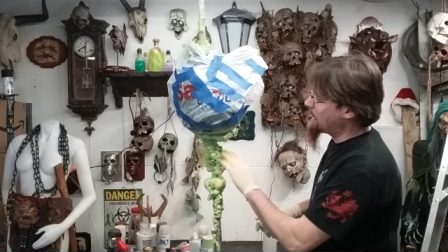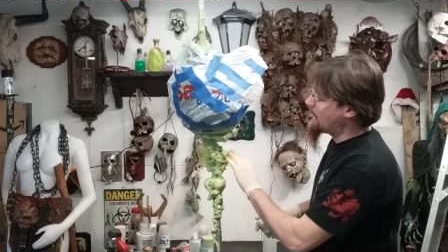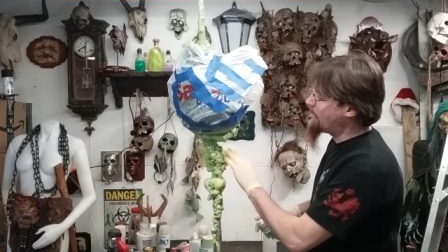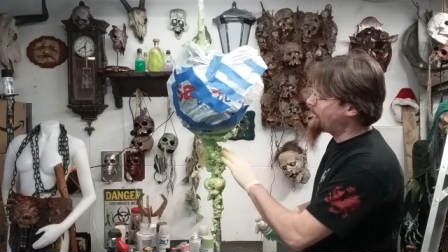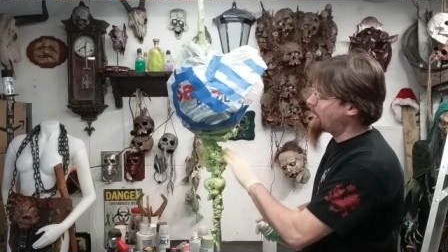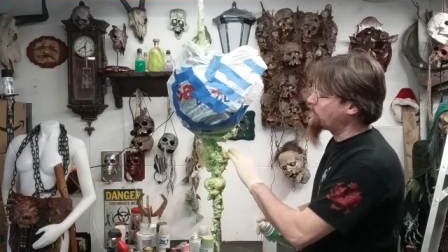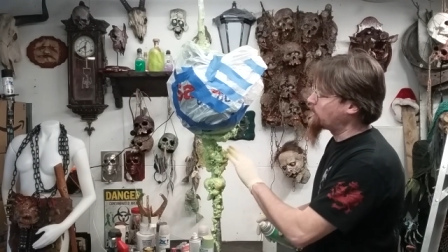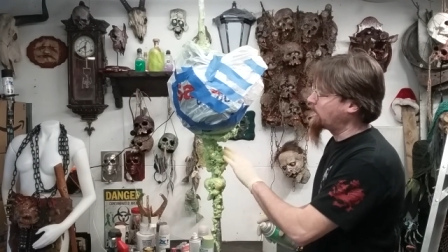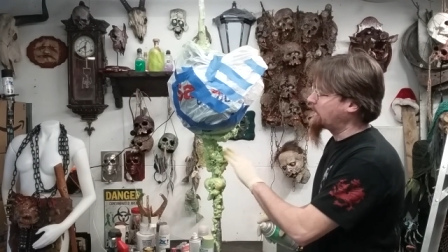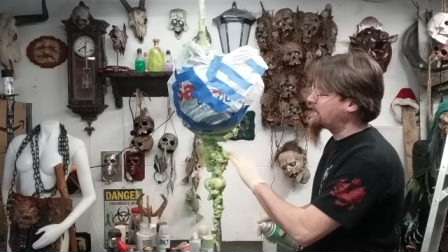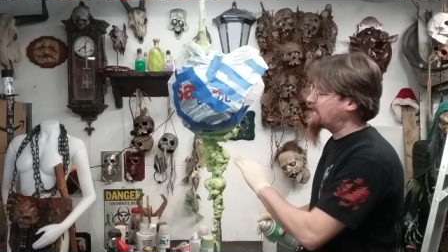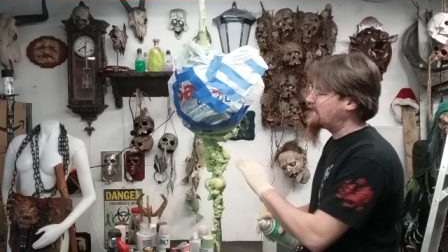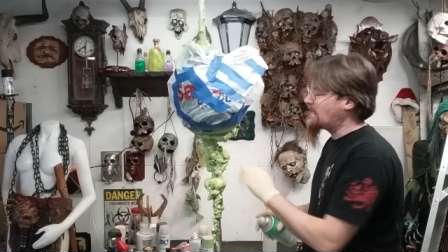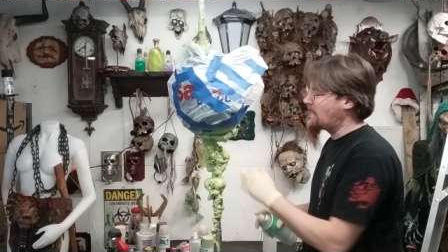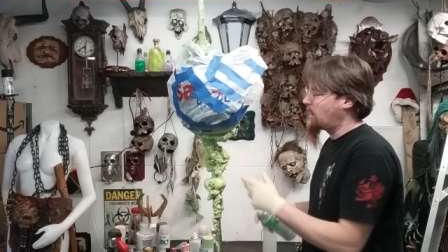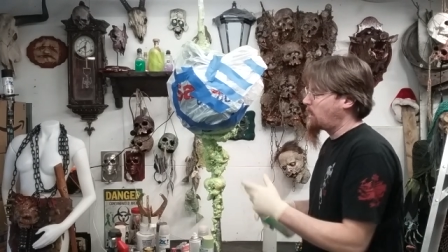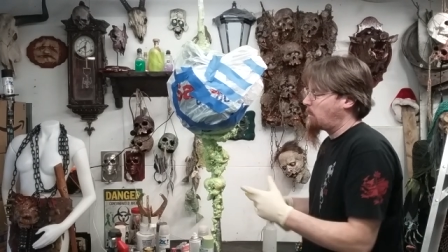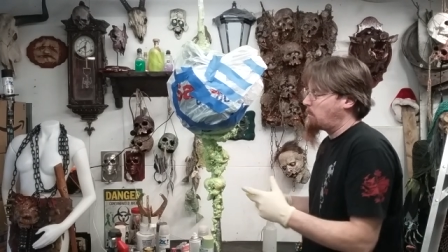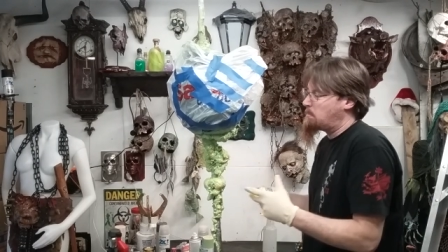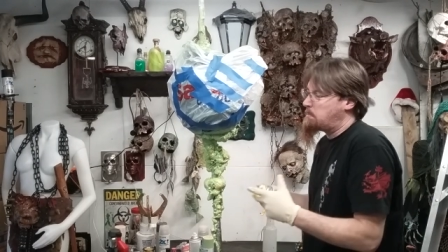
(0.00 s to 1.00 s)
to have that really
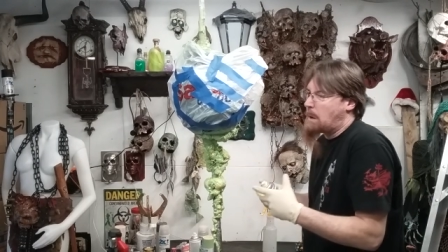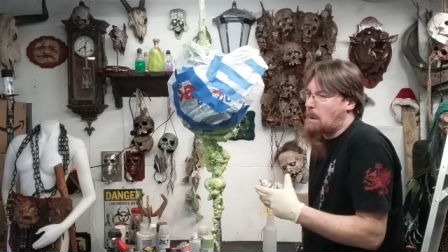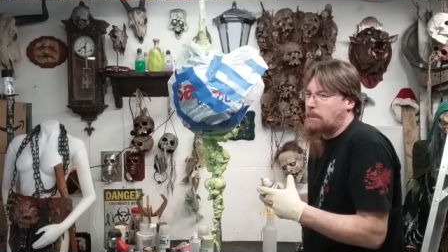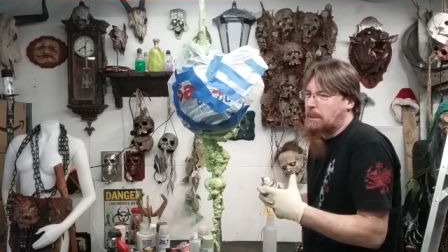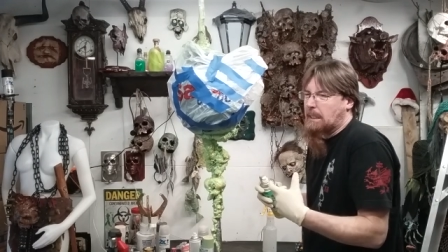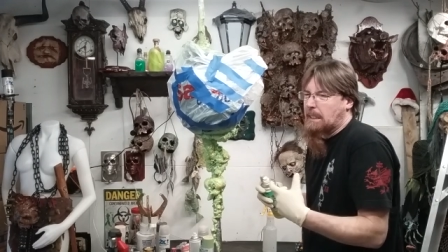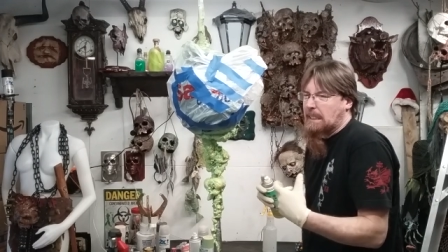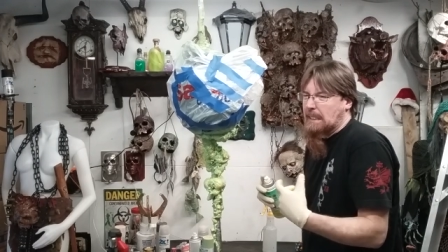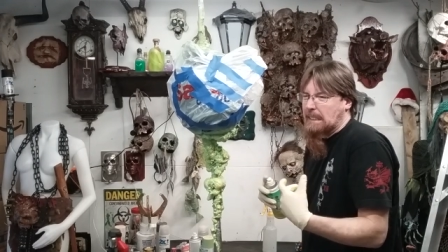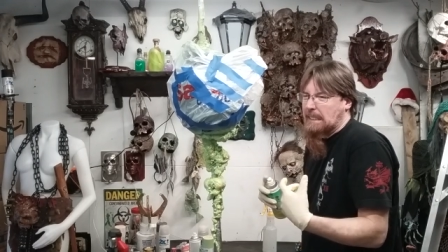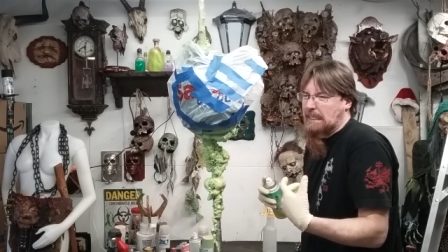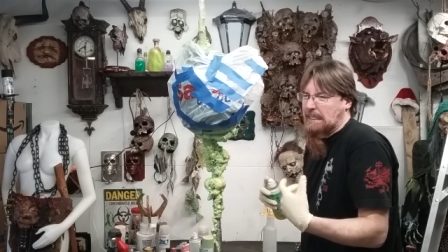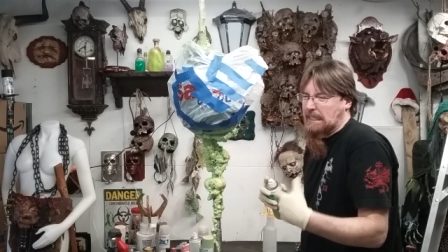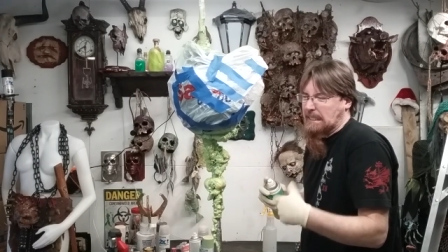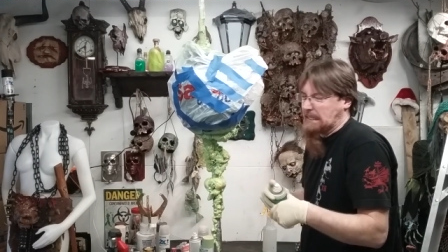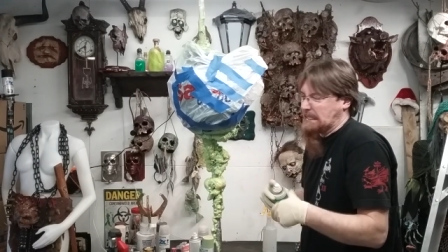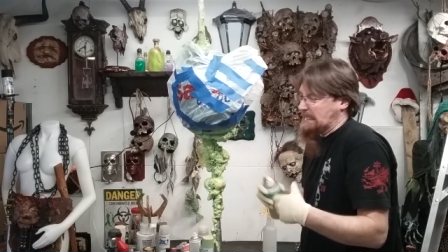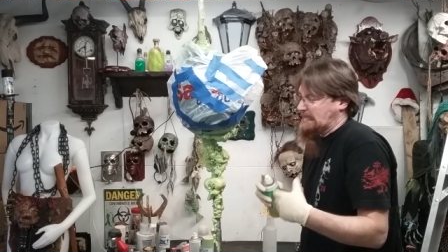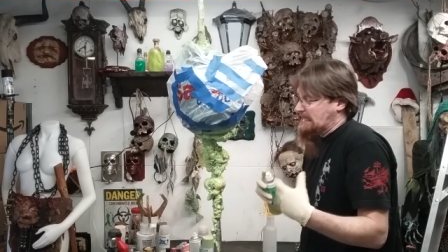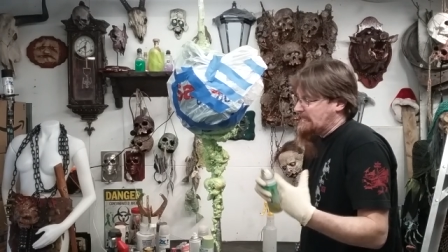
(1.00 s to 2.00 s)
yellow, bubbly,
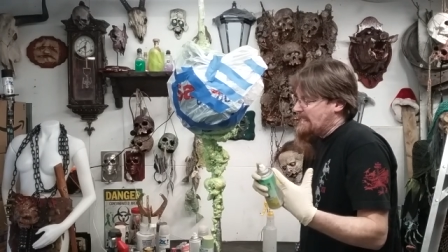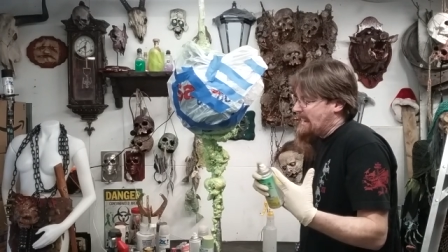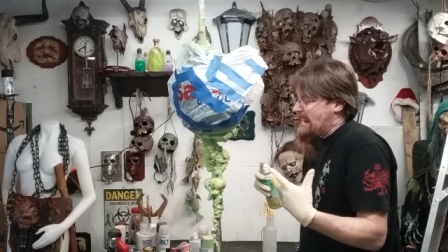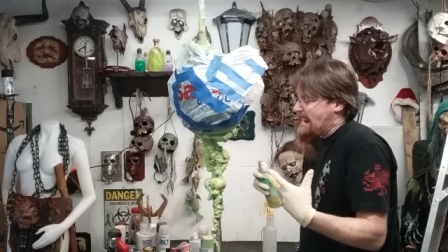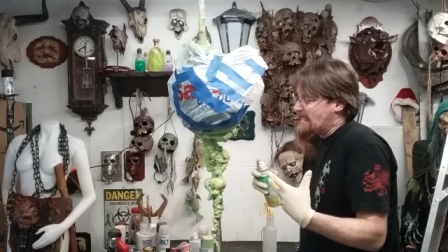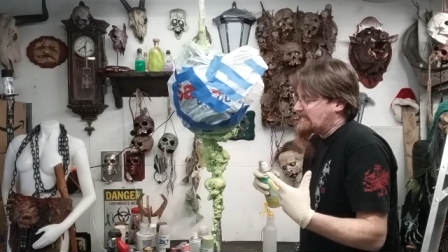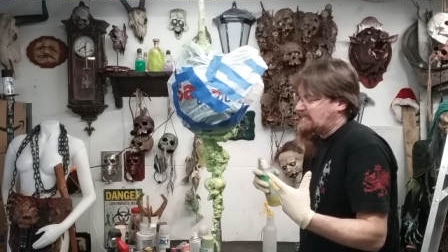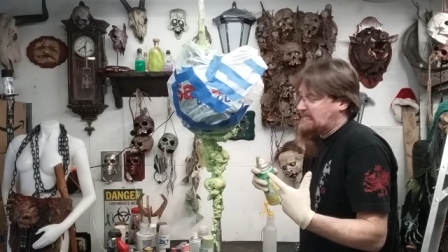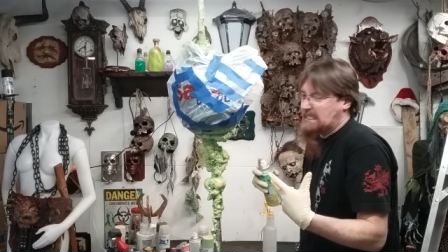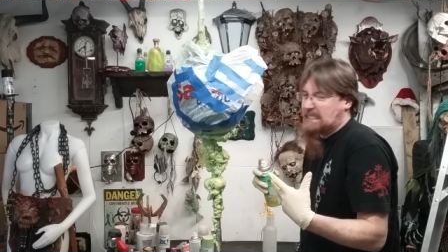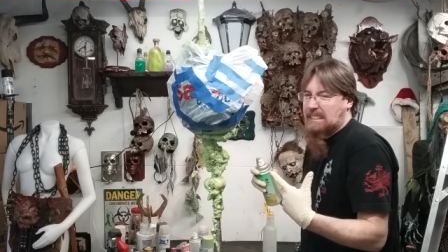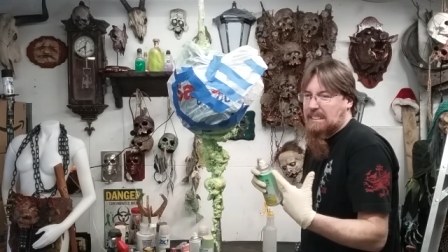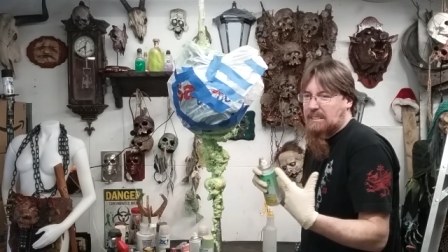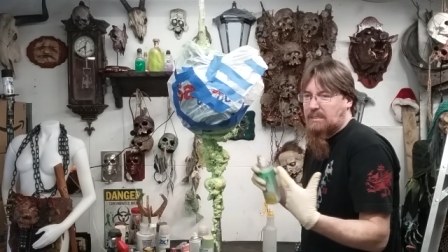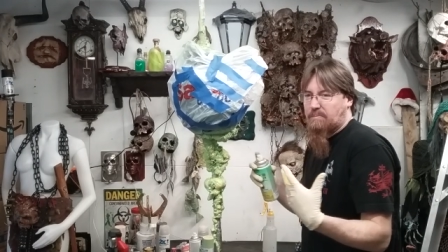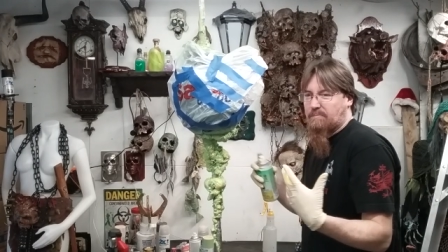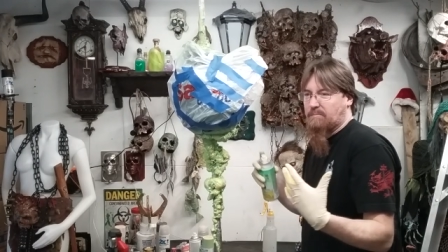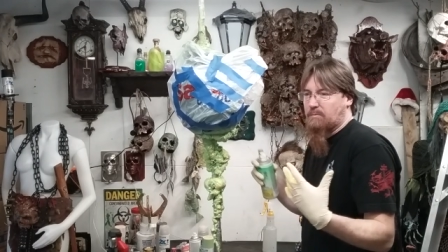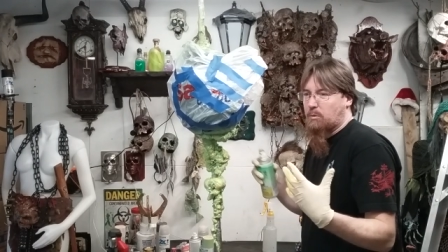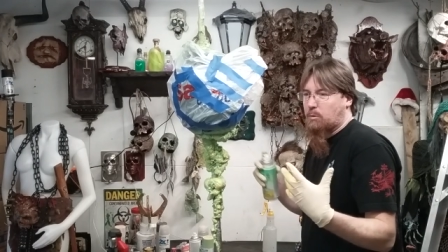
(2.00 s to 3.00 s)
nasty,
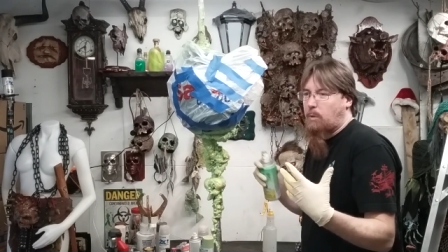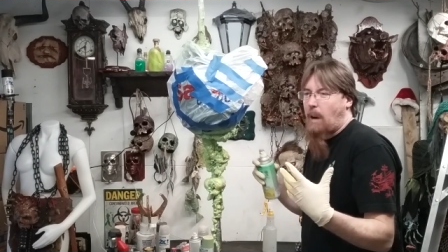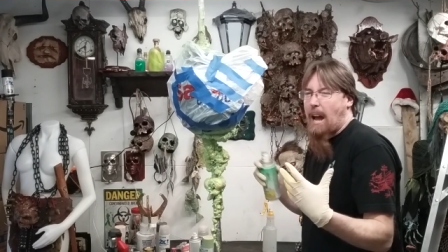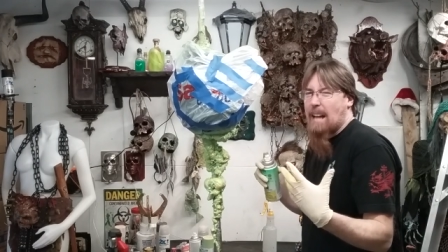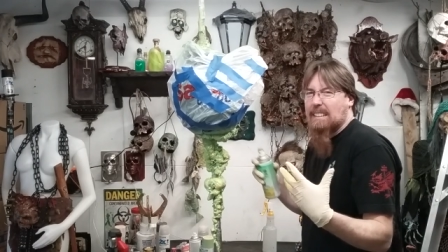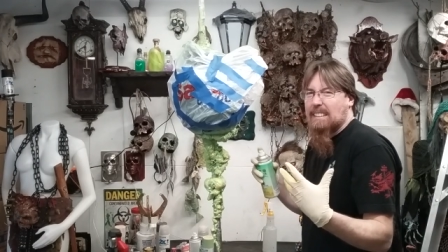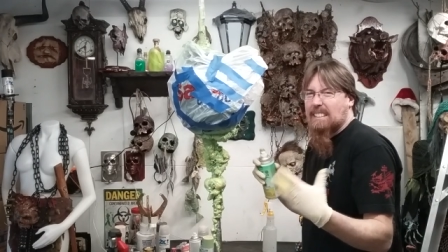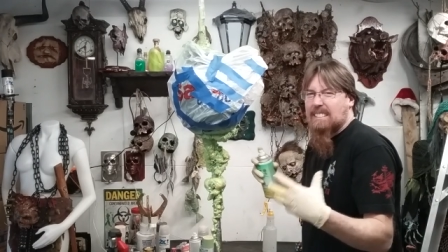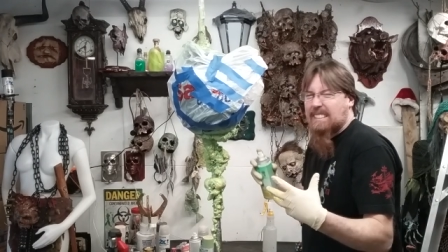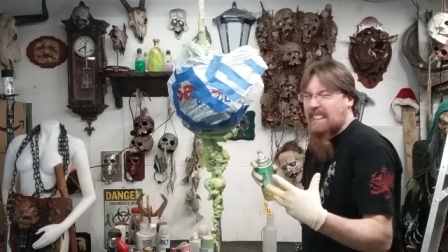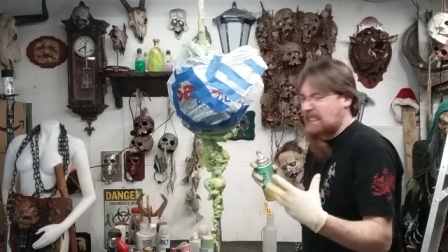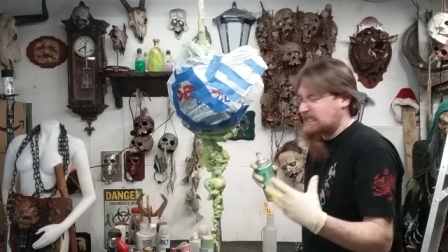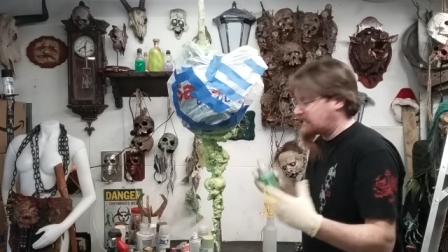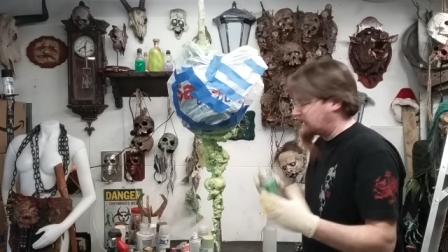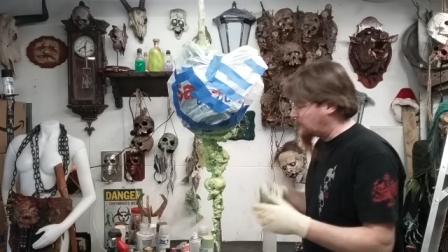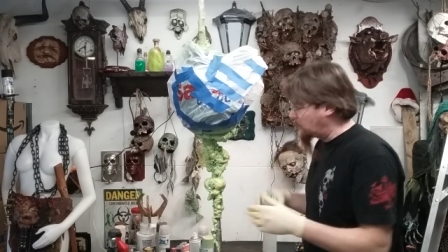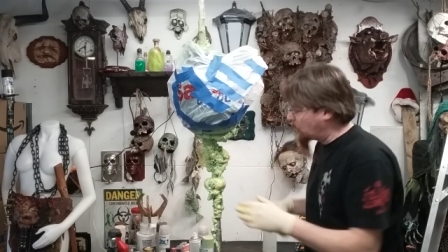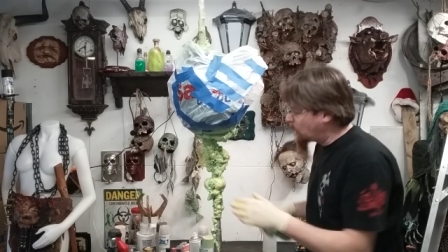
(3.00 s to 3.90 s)
rotten intestine